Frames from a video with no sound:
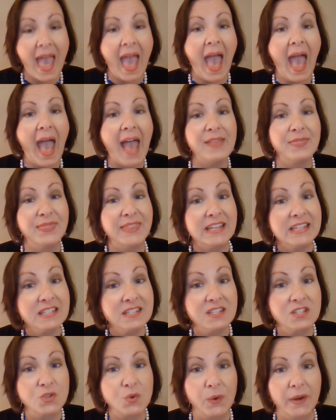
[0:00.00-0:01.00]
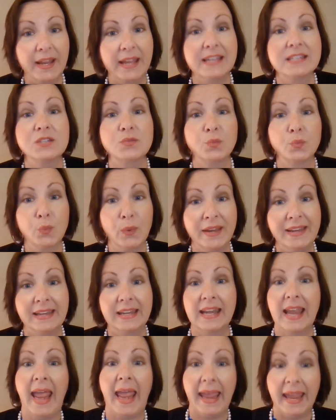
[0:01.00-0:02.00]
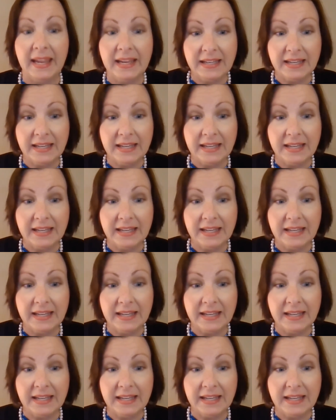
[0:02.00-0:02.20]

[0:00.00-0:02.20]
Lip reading: And this story is written and